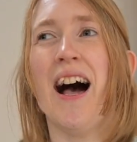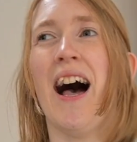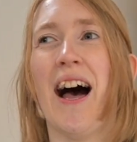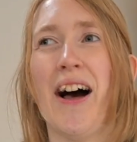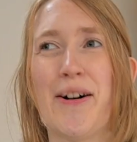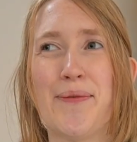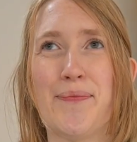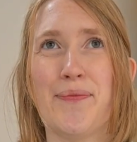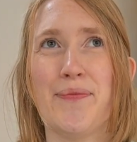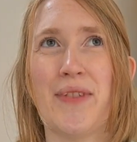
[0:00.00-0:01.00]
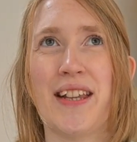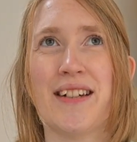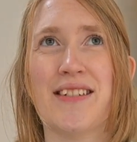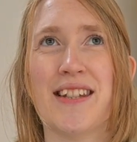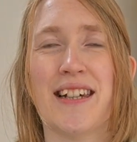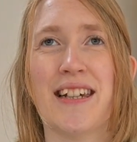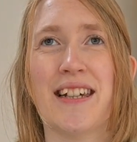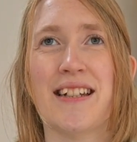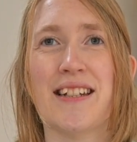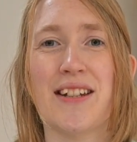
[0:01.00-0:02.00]
But then I was like,
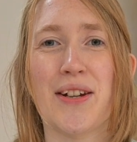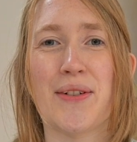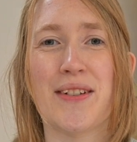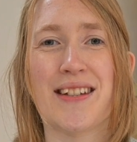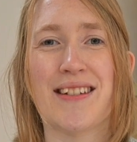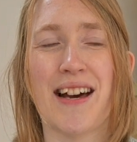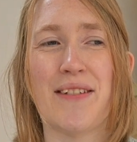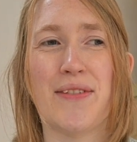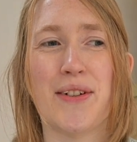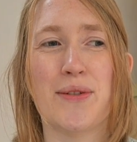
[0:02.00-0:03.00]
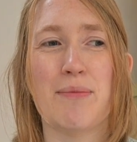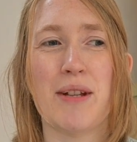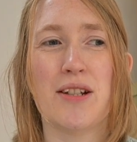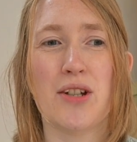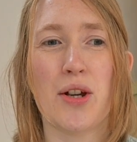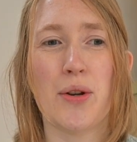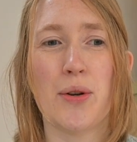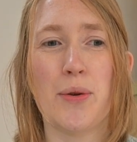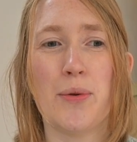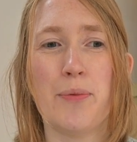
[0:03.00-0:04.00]
I don't know, that feels a bit
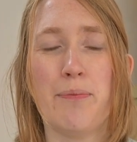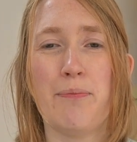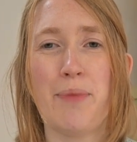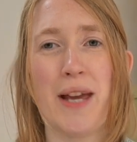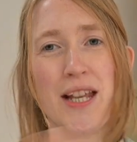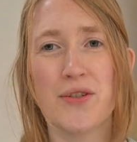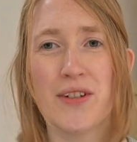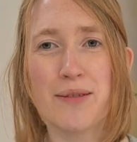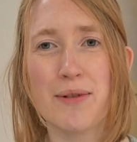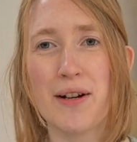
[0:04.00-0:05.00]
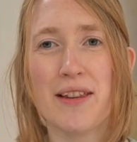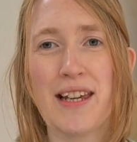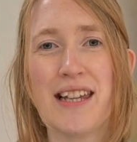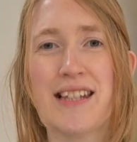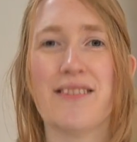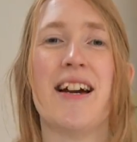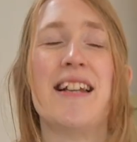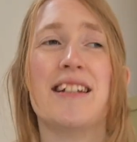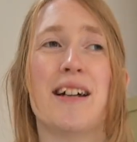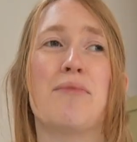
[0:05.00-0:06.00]
too Pinterest worthy. So I
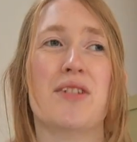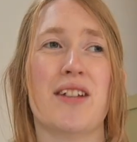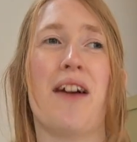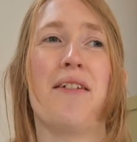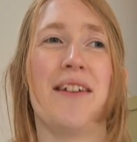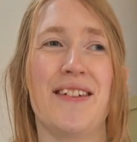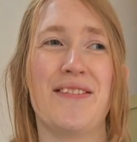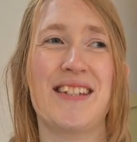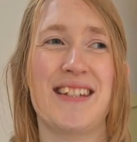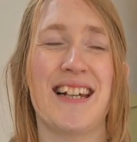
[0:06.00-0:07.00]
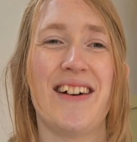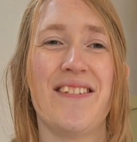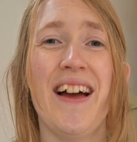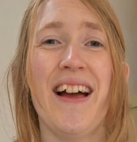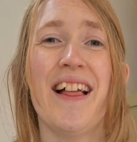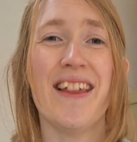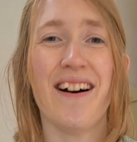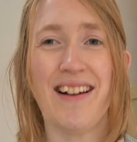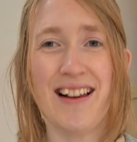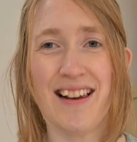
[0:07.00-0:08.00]
ended up just going for stuff that
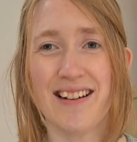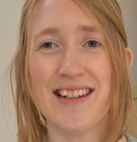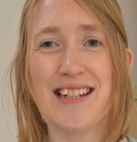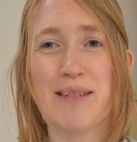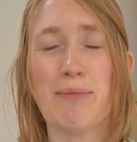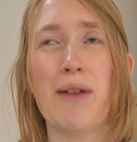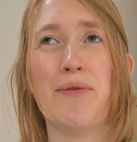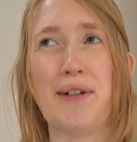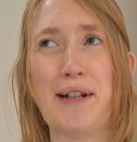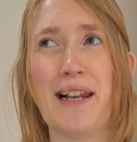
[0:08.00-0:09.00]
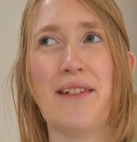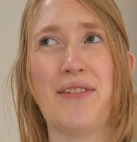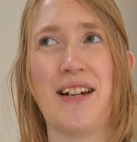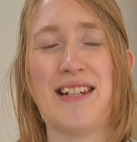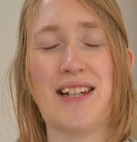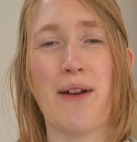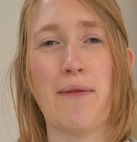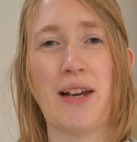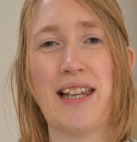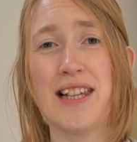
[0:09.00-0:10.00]
I liked, but I really love the idea of
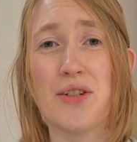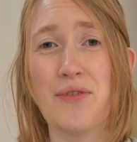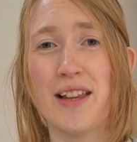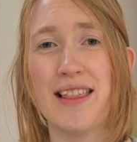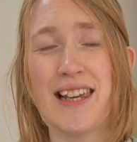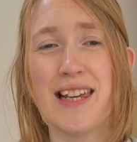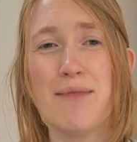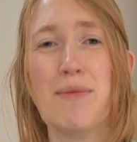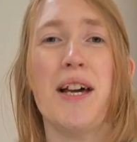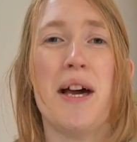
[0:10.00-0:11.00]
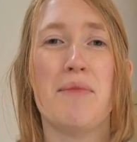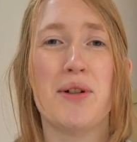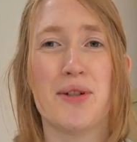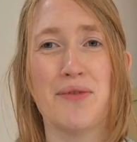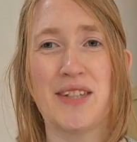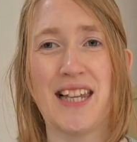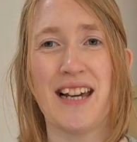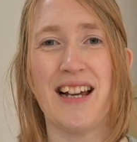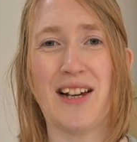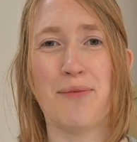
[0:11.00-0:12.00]
having a literary theme, because obviously
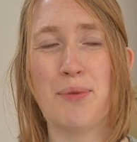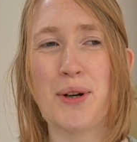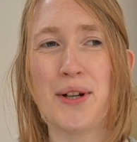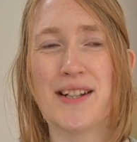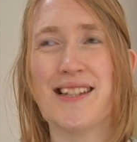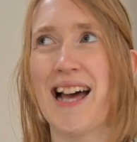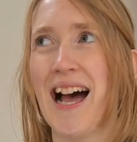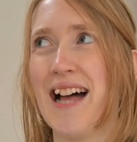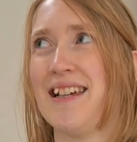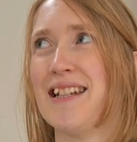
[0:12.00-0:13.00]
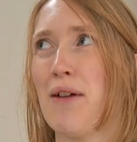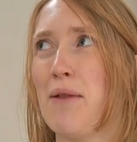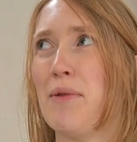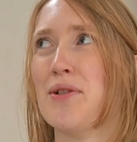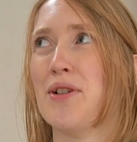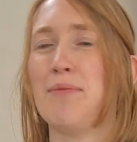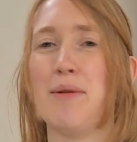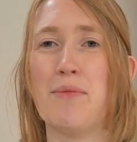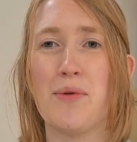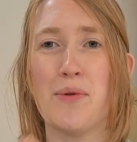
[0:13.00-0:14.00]
I love books, and that's very much going to be
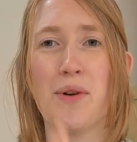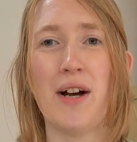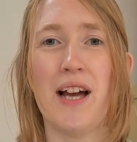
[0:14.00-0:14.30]
more